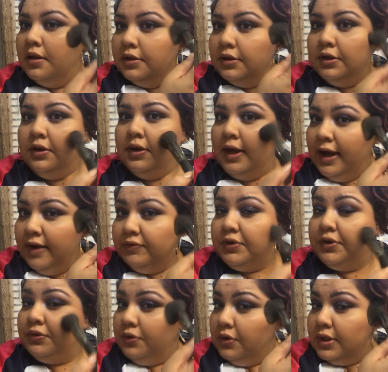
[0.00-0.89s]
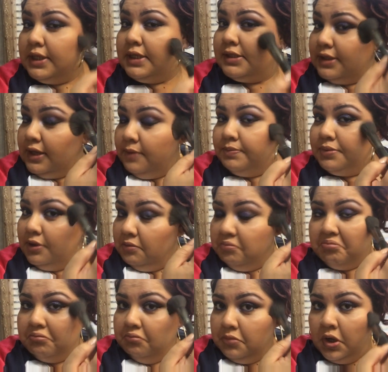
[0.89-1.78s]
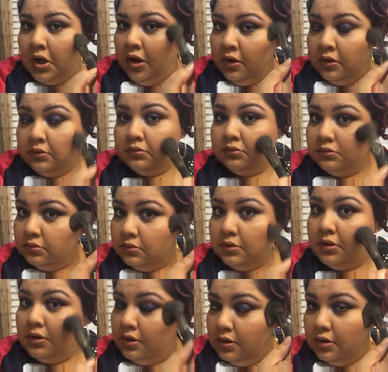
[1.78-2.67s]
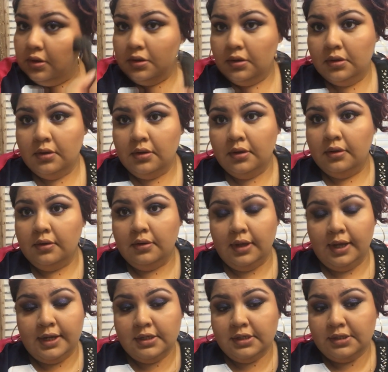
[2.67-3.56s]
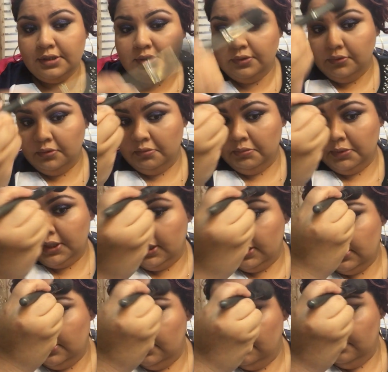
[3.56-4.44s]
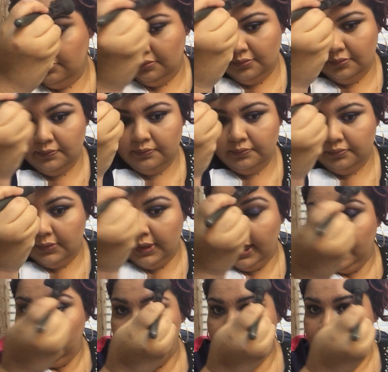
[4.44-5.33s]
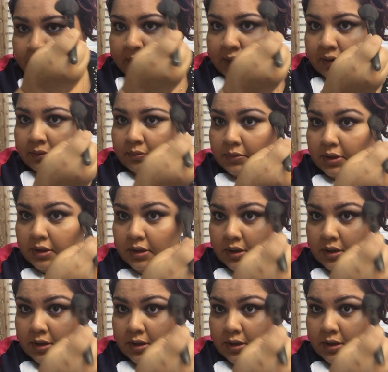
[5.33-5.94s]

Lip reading: Do you have to do all these steps? No. I just do them because I like makeup.